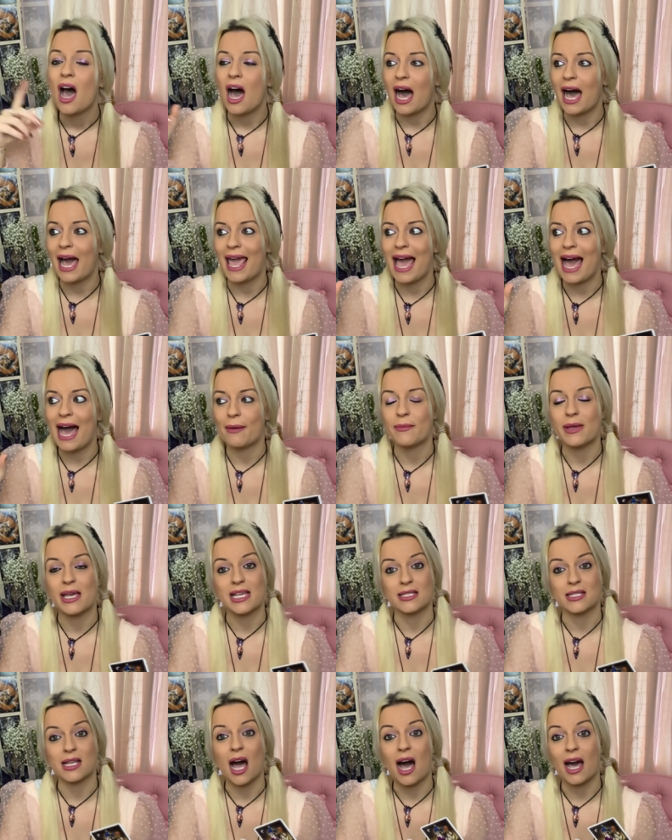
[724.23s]
I am
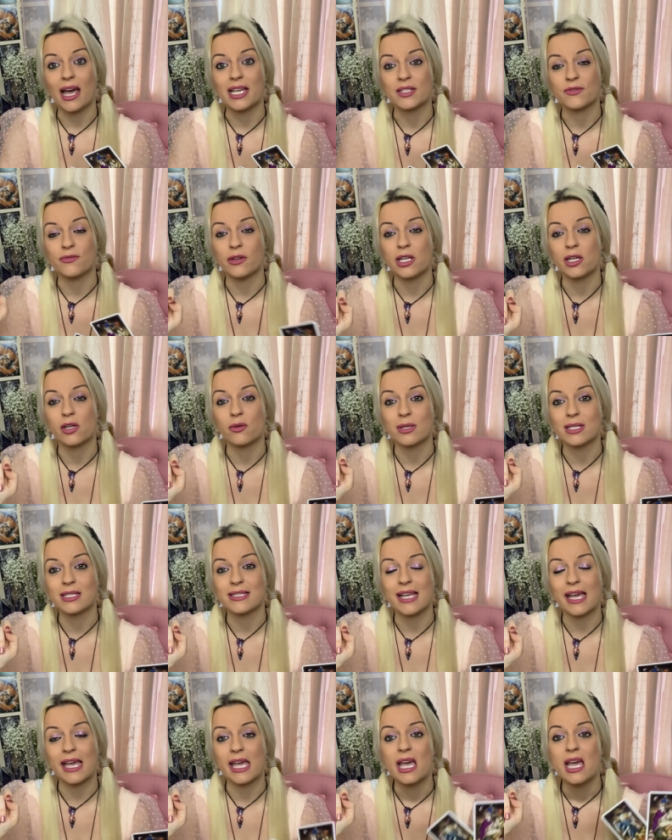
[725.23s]
is the highest
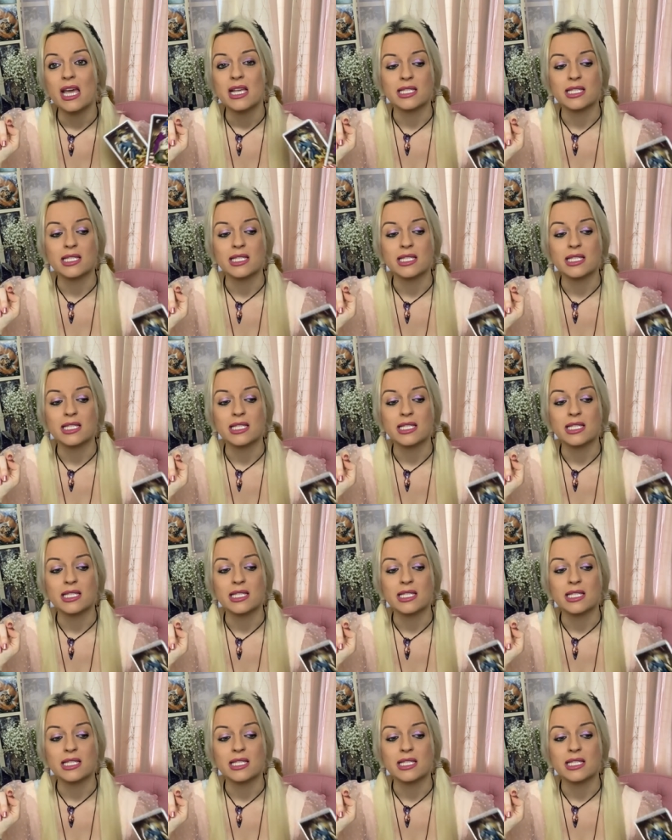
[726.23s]
frequency,